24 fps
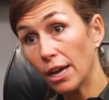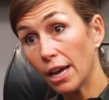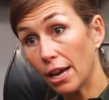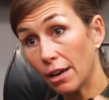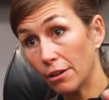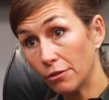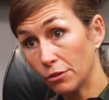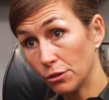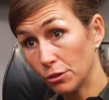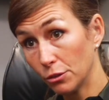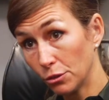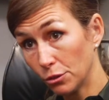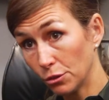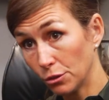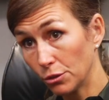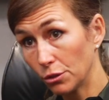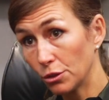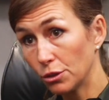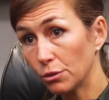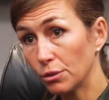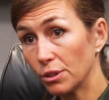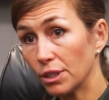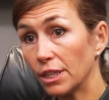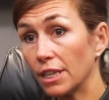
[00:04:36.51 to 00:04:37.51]
after
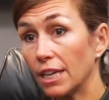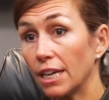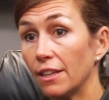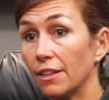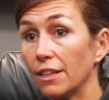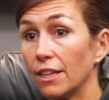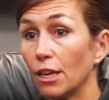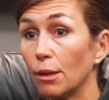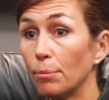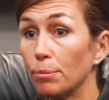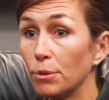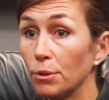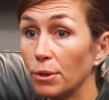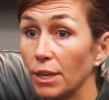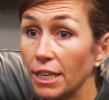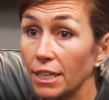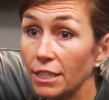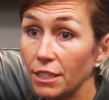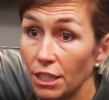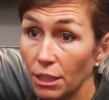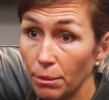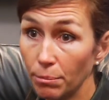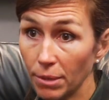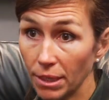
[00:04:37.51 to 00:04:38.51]
surgery and then up to
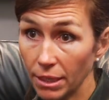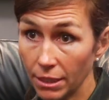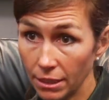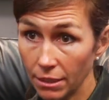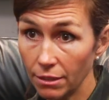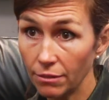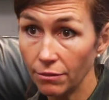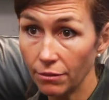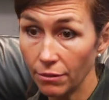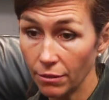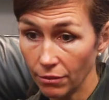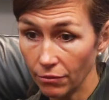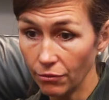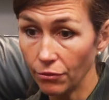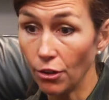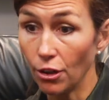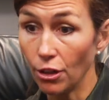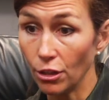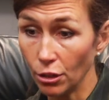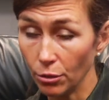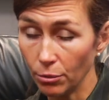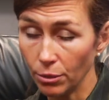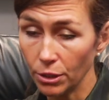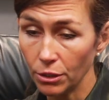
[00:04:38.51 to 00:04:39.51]
18 months
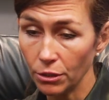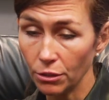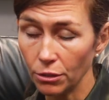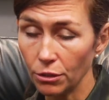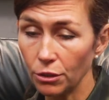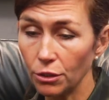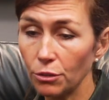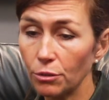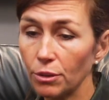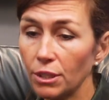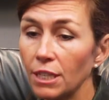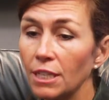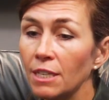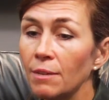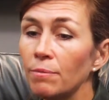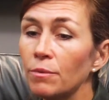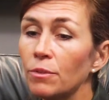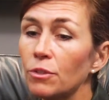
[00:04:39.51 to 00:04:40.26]
following surgery.